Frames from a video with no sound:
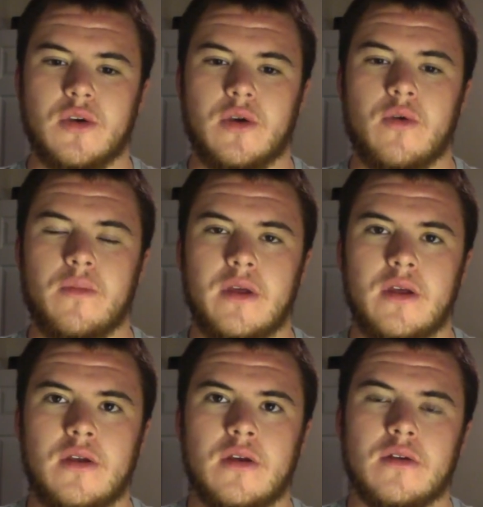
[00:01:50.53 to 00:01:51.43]
So it will
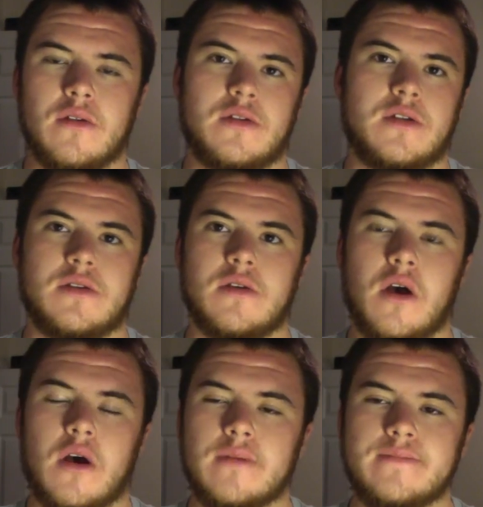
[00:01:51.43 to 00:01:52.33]
be
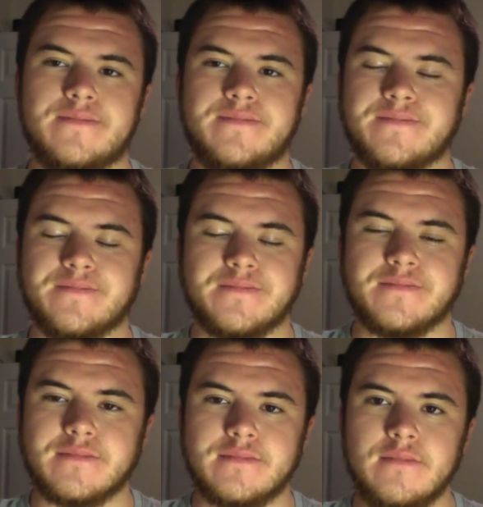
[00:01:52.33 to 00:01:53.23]

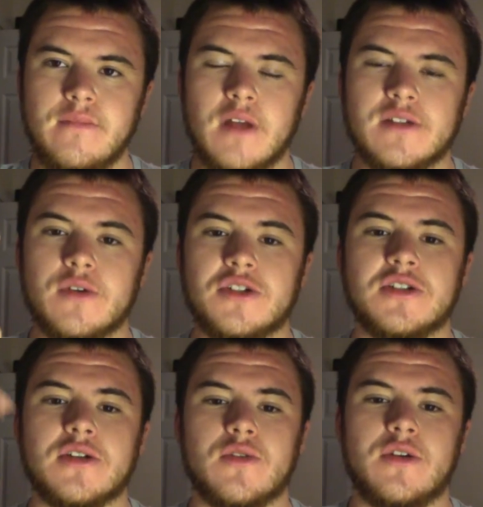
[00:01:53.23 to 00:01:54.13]
so it's
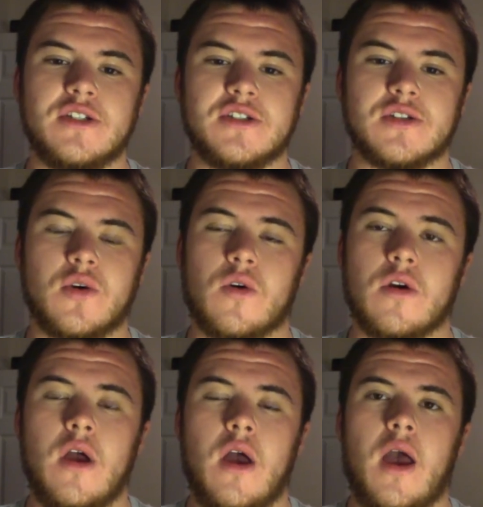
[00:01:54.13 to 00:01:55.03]
just a 3-digit
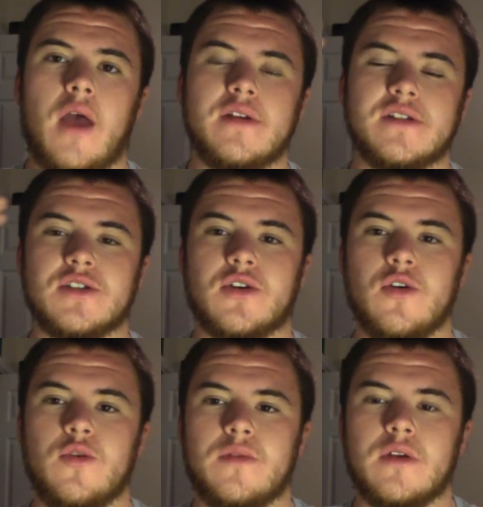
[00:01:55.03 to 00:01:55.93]
score, and this is
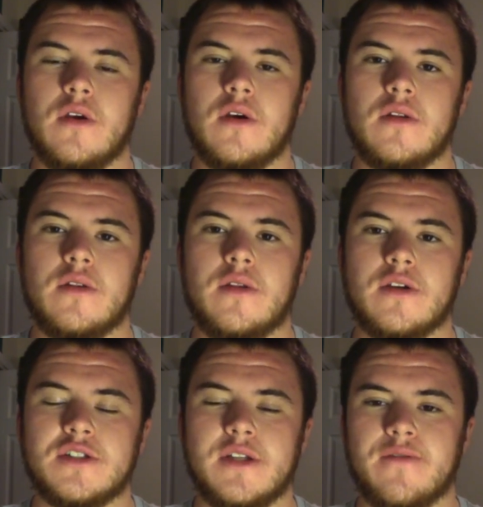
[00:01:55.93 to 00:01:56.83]
grouped.
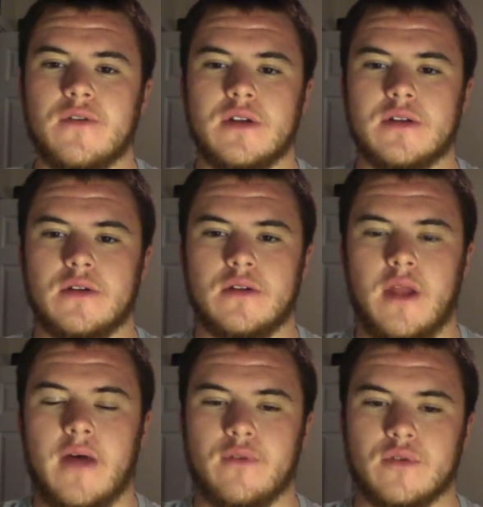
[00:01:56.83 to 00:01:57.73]
There's different
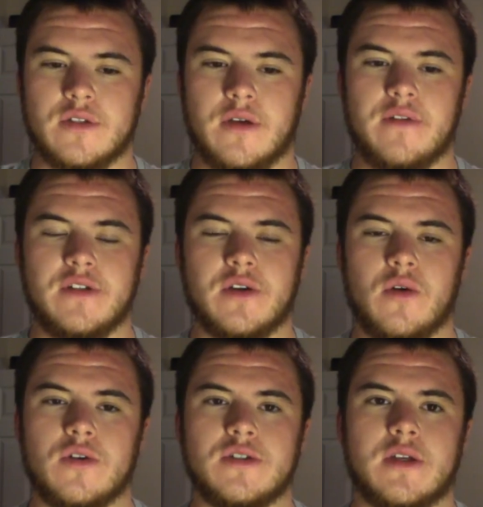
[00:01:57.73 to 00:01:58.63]
levels of these
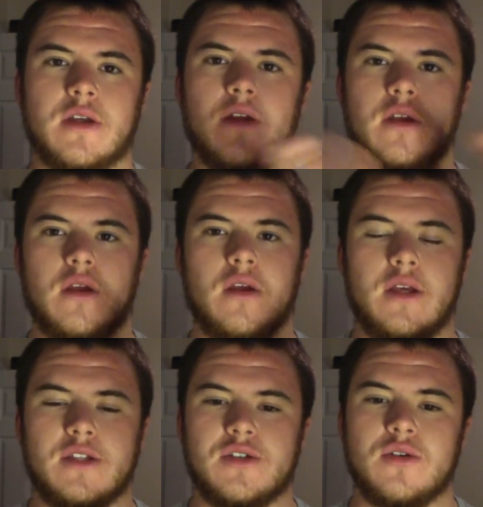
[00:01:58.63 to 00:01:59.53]
scores
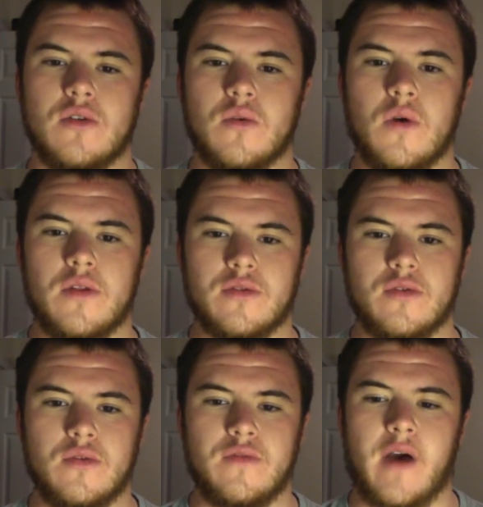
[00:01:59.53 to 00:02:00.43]
gets you the 1
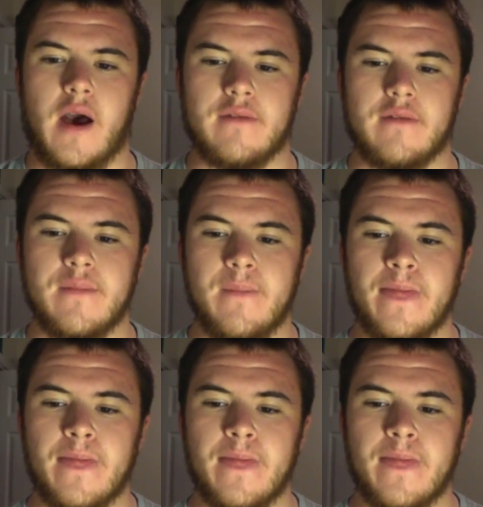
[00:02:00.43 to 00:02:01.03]
through 5.